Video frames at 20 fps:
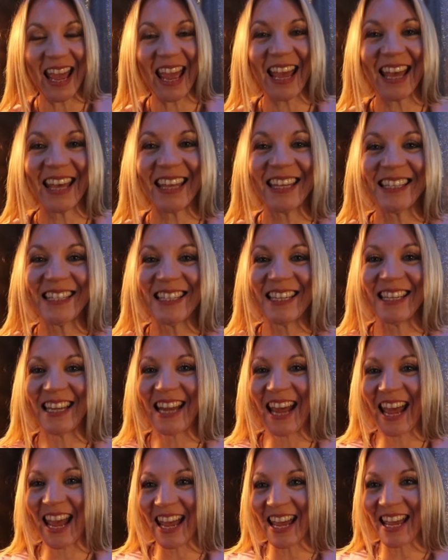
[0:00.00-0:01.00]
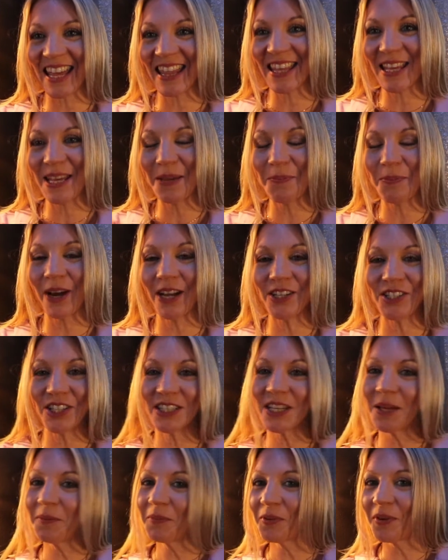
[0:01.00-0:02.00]
and today the
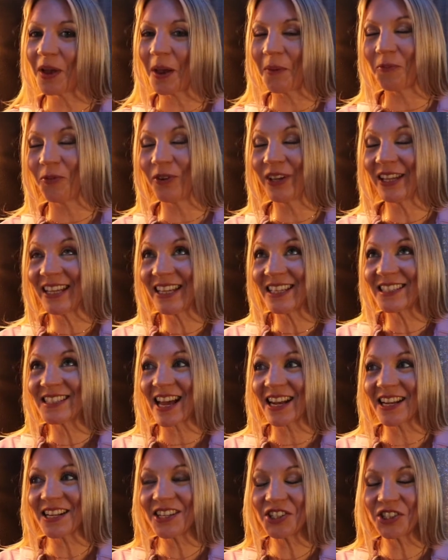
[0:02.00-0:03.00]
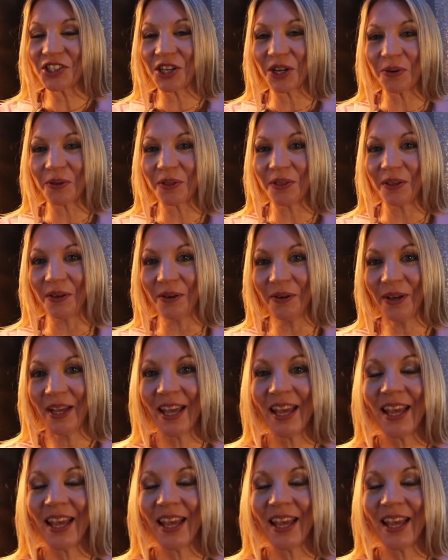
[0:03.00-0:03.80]
project I'm, I'm really excited to share with you